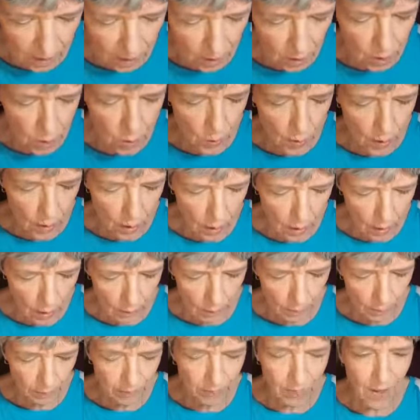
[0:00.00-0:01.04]
You
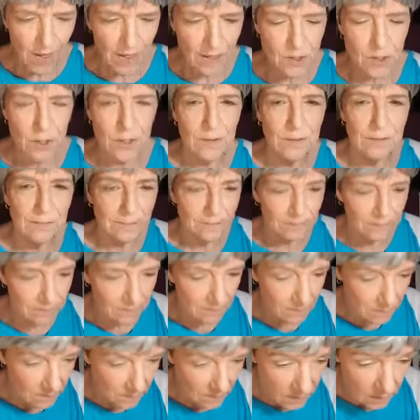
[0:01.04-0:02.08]
are perfection.
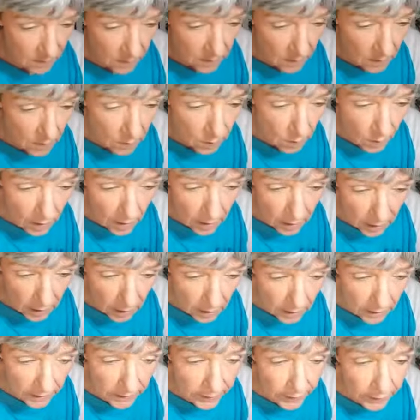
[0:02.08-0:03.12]
You aren't
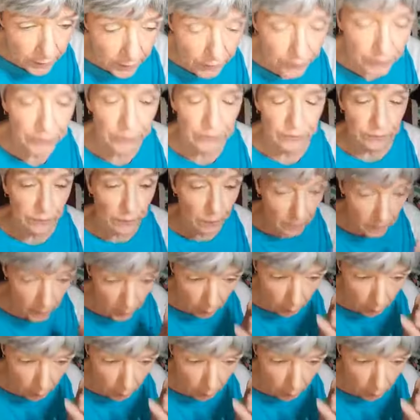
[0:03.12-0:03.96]
learning nothing from